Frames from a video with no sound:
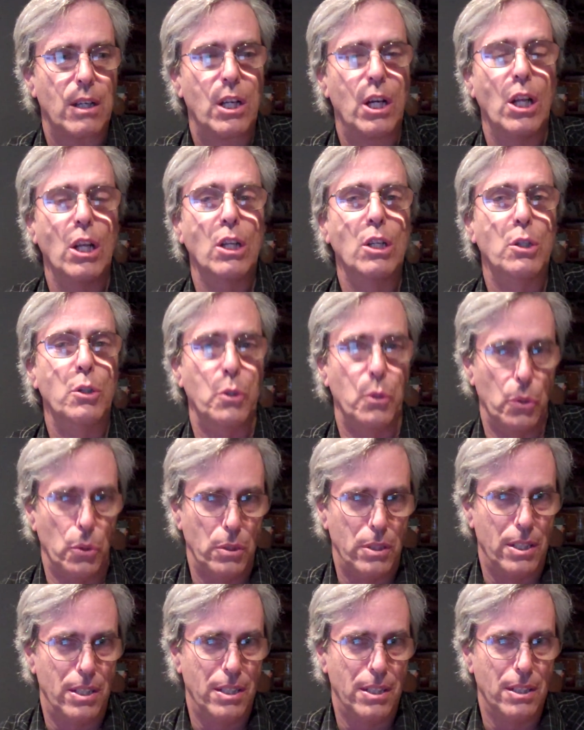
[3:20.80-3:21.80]

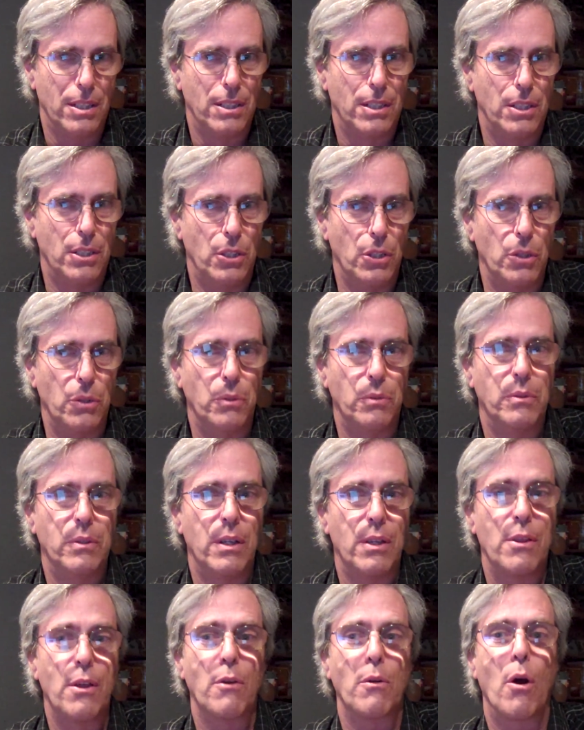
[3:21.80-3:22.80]
collude to do
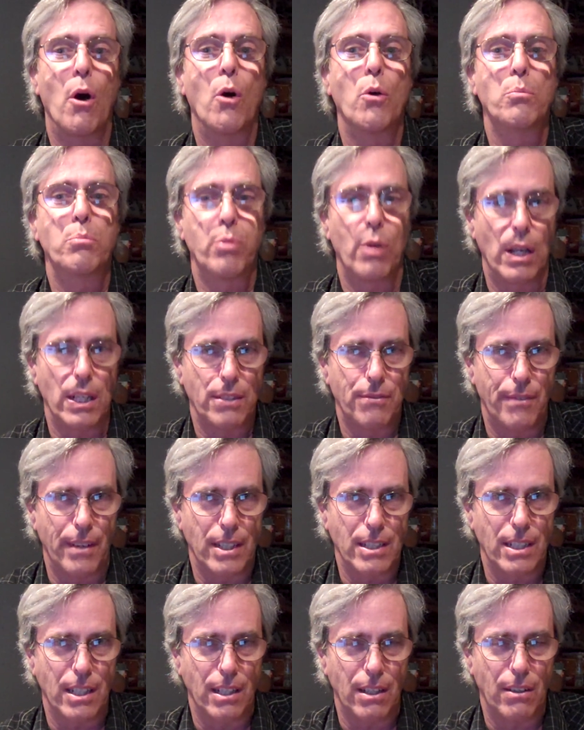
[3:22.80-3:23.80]
their own price
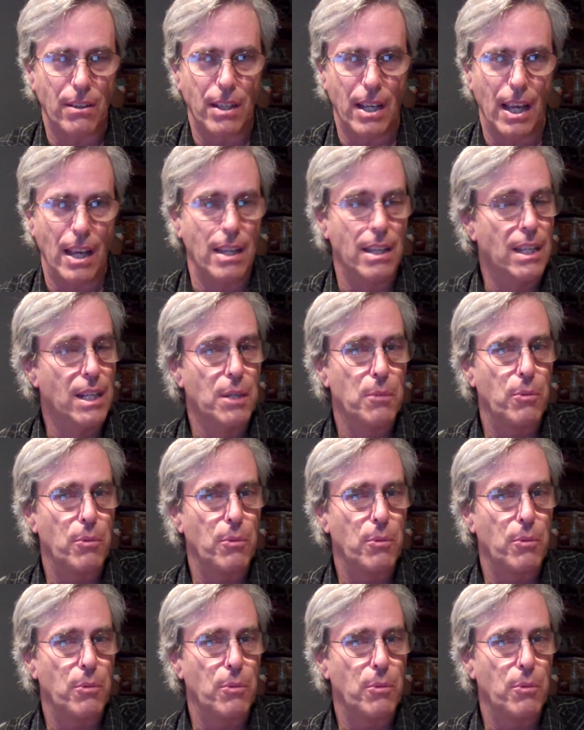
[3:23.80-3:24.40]
fixing, okay?